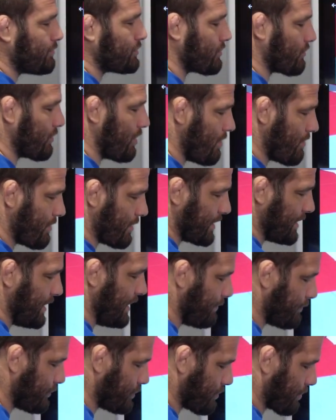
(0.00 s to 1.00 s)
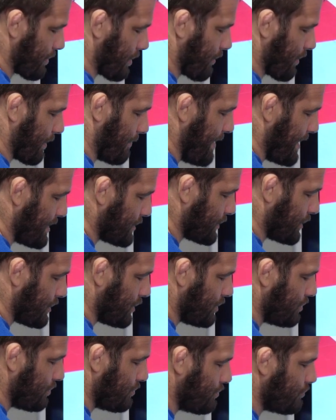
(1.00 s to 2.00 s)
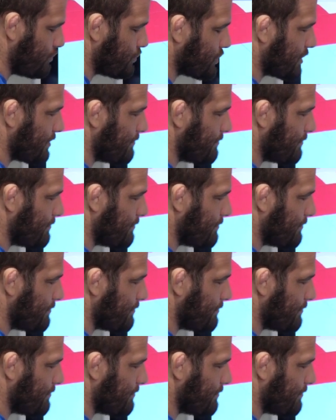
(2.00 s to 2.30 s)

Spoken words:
throwing her, makes a huge